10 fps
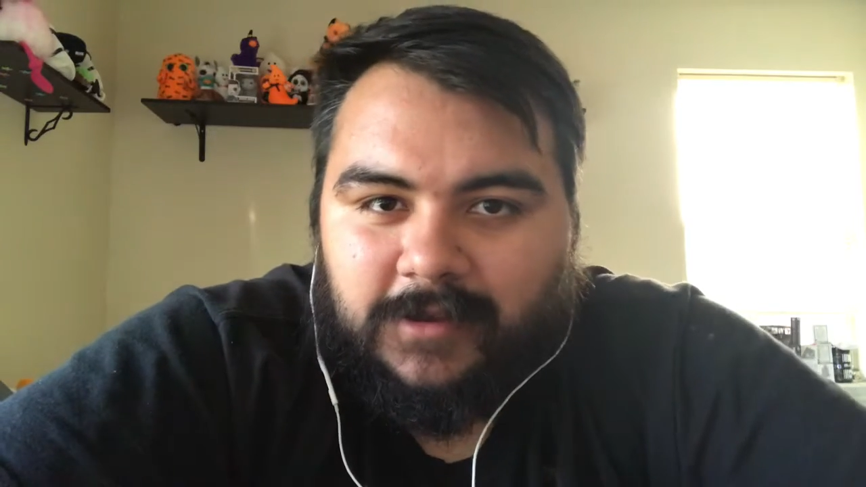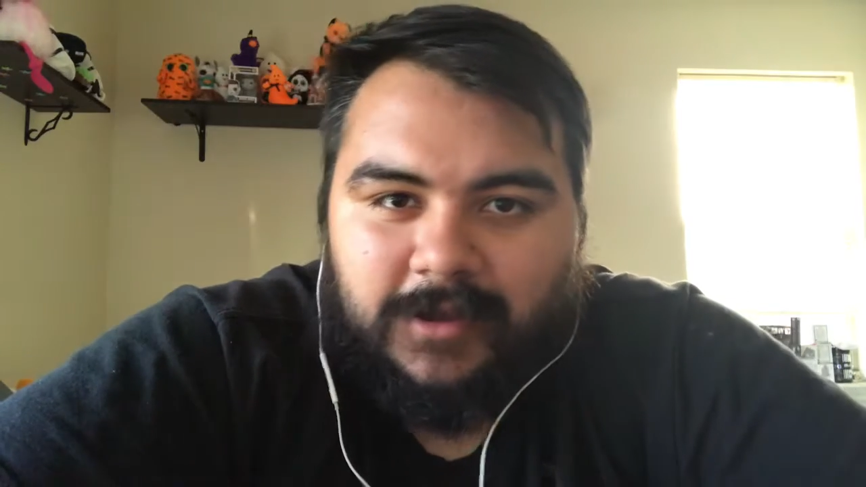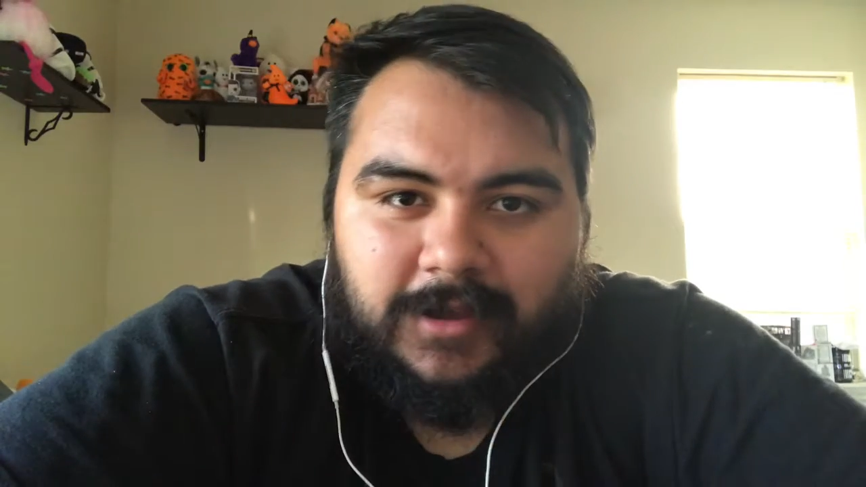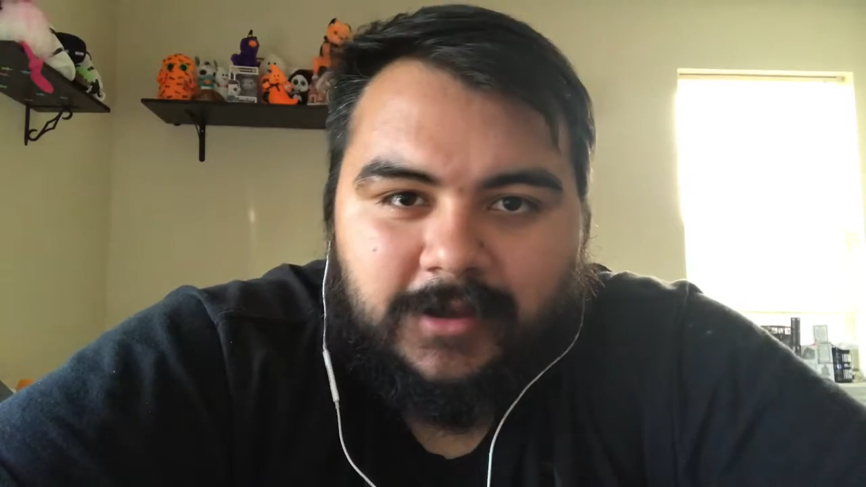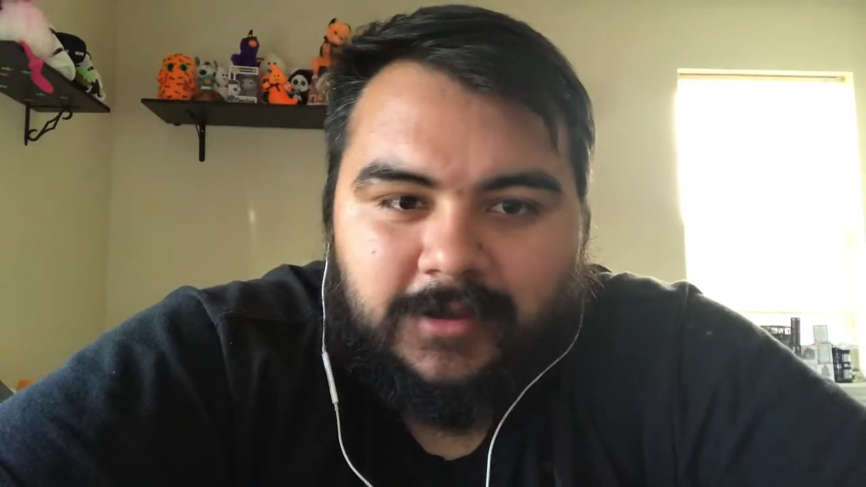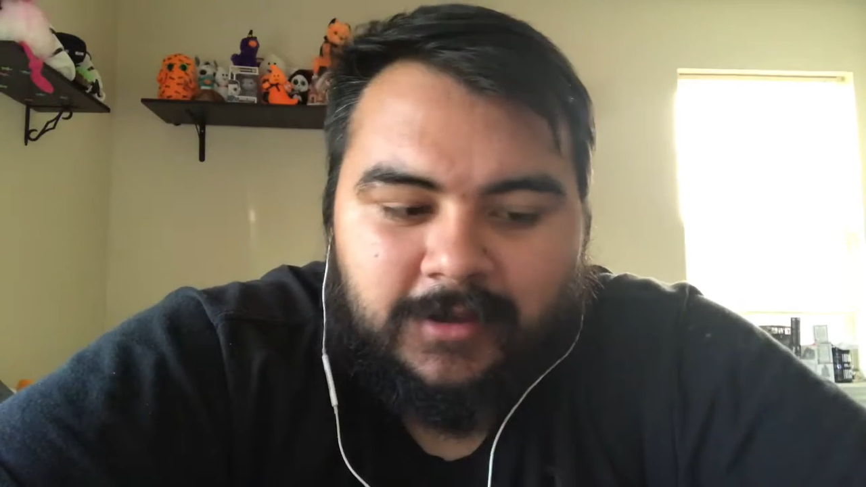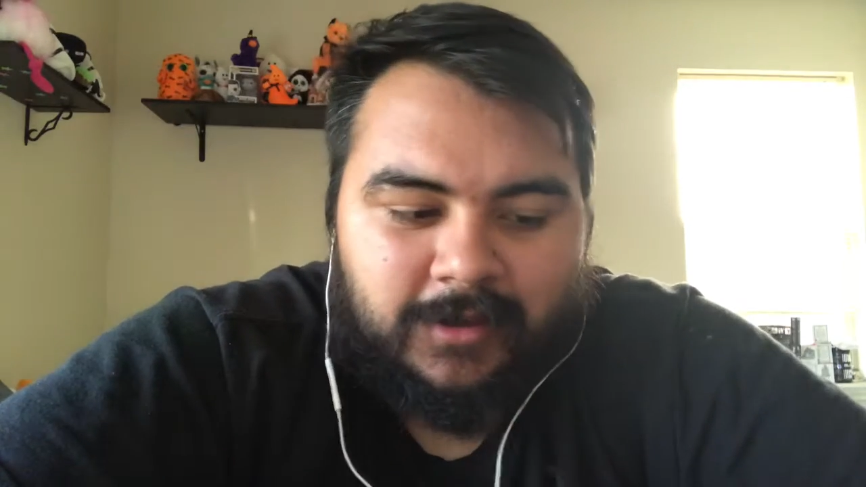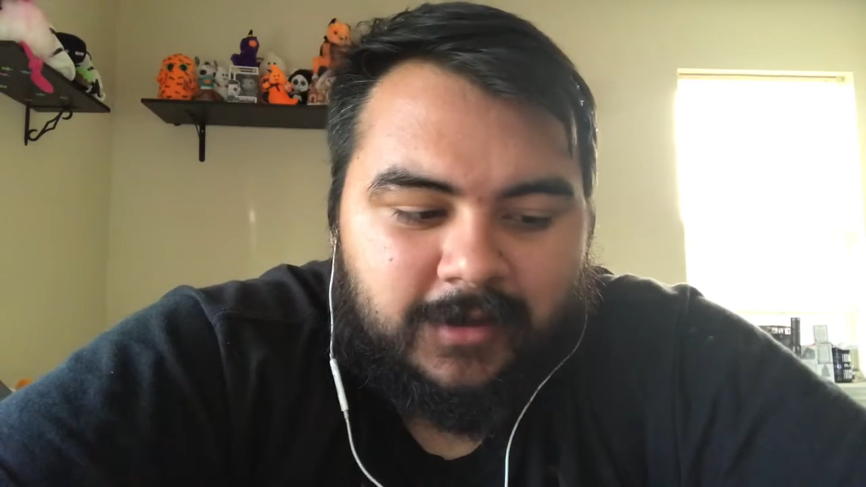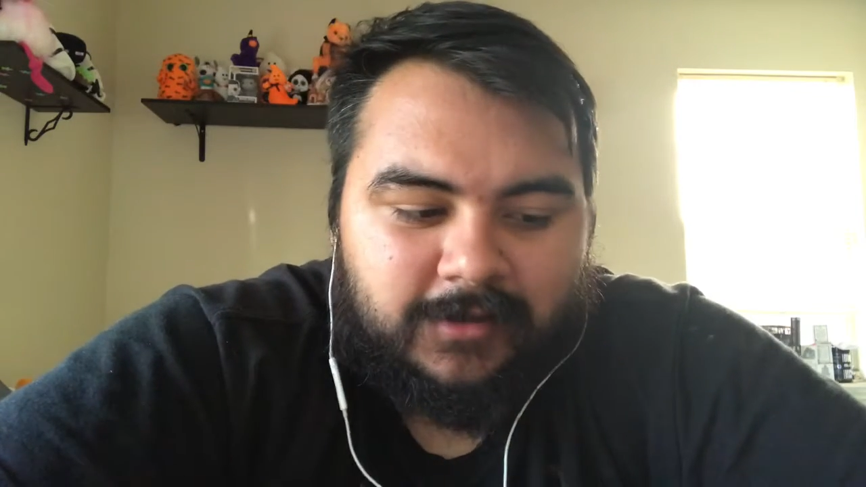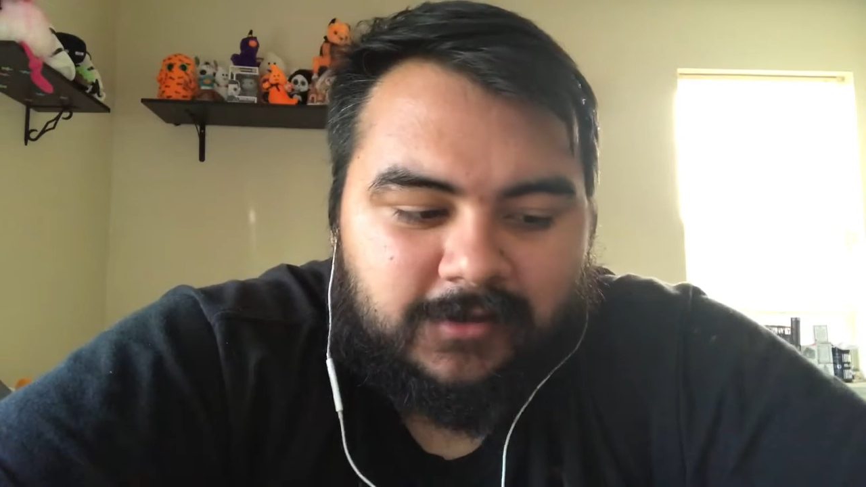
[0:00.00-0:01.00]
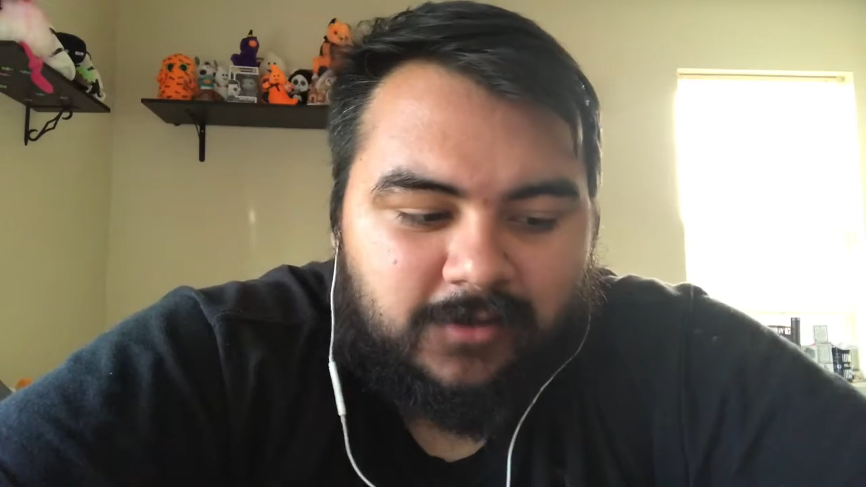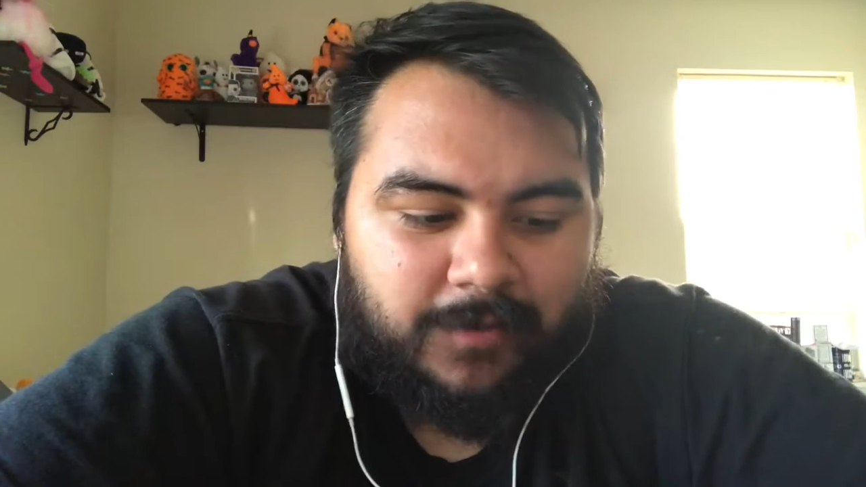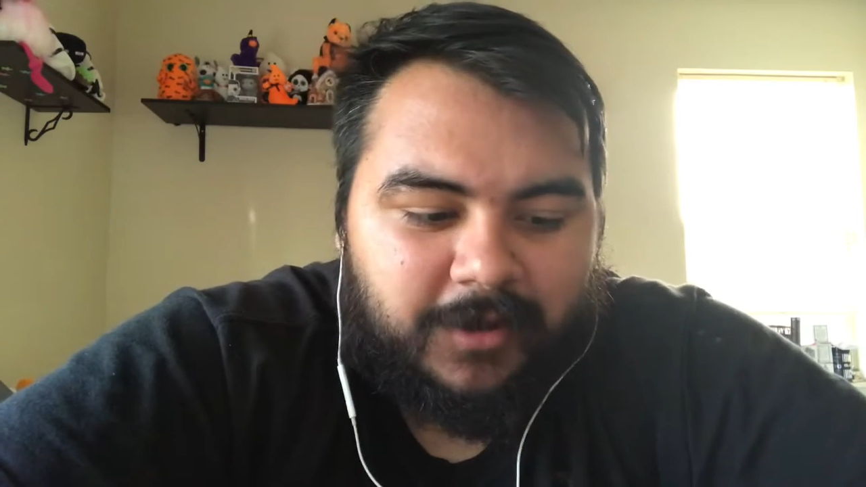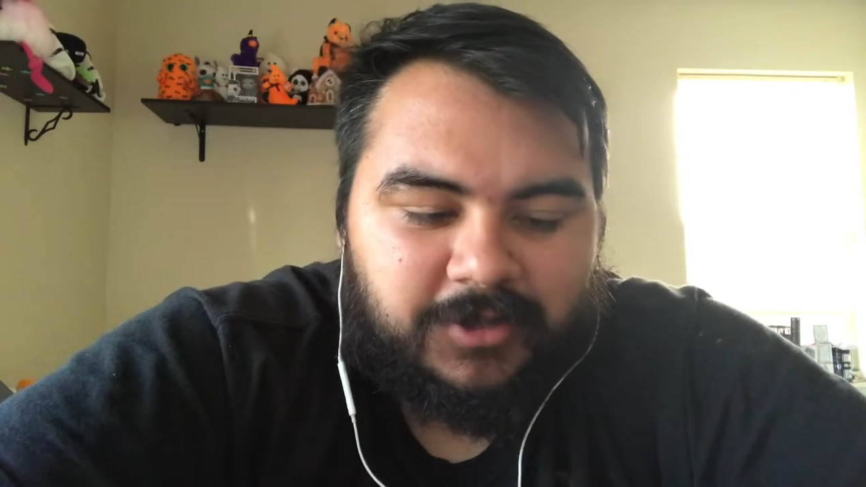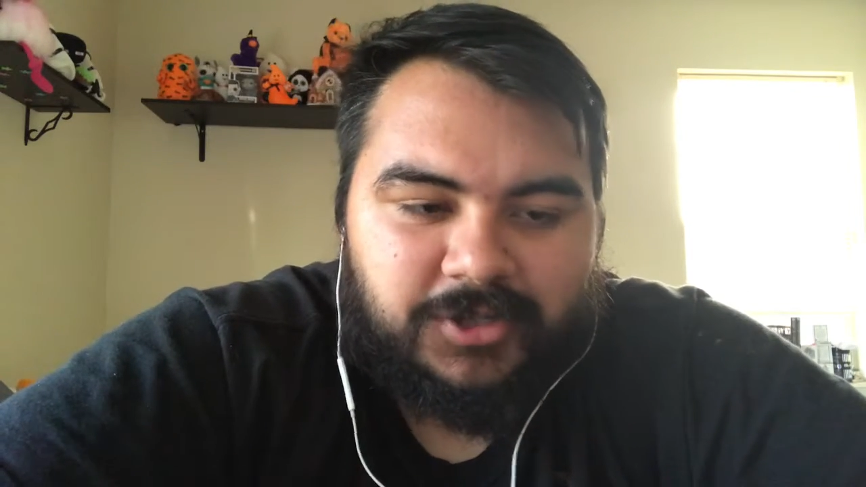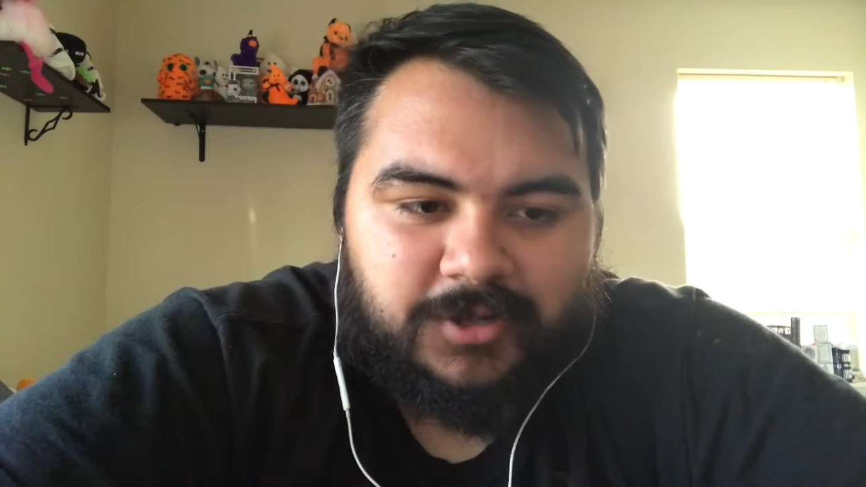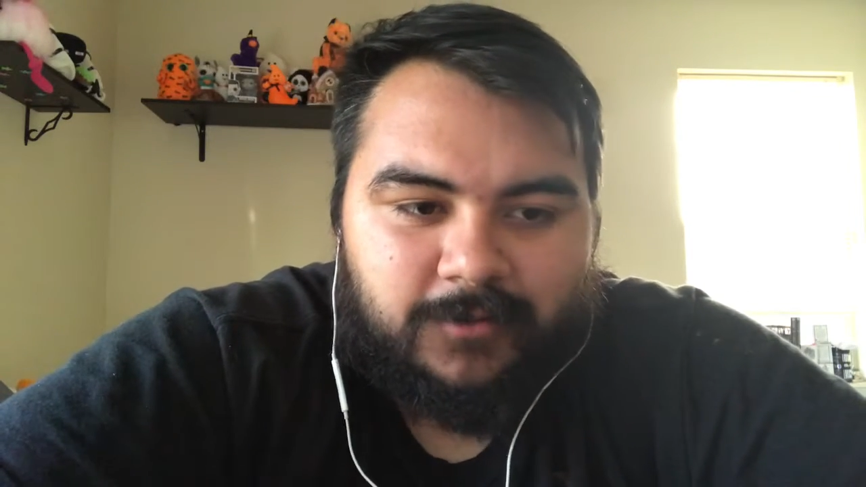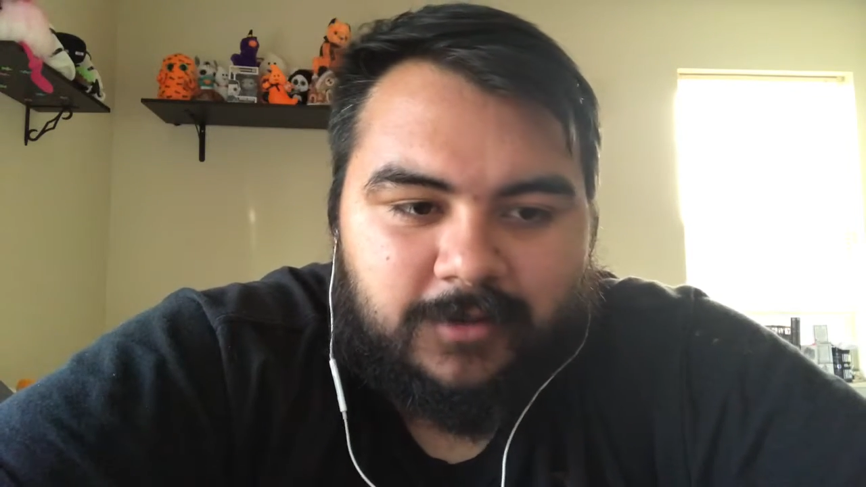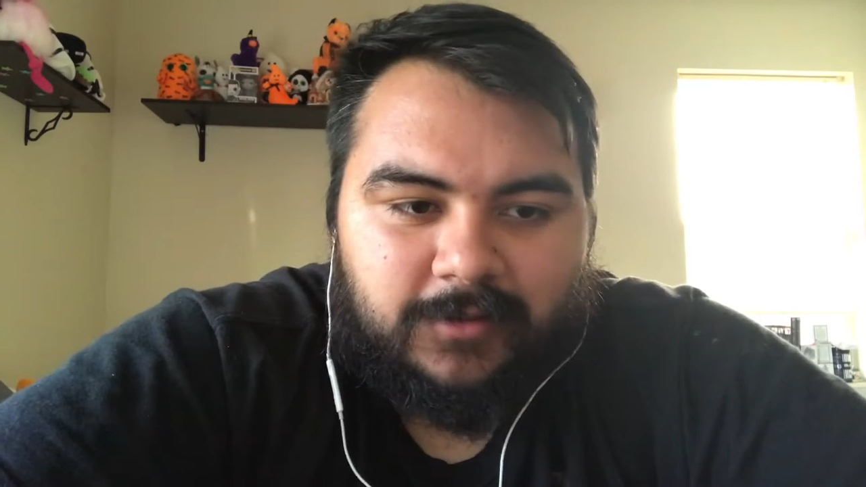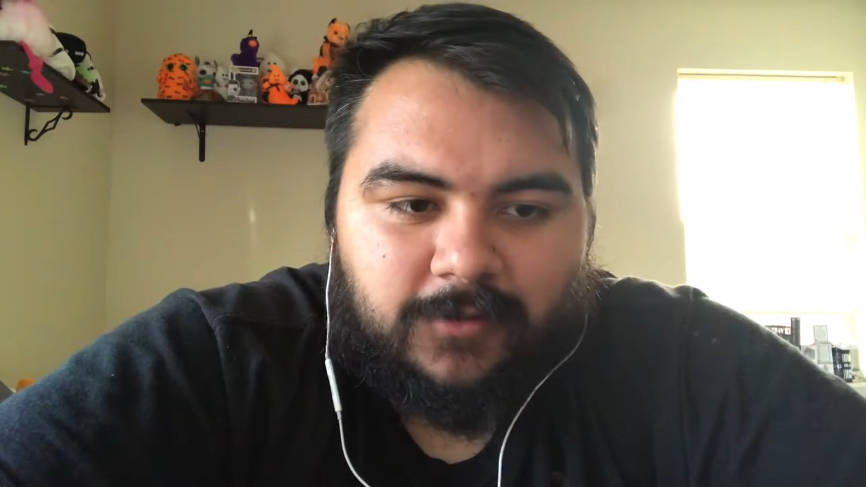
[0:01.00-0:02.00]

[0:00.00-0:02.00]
Uh, so I'm not sure what the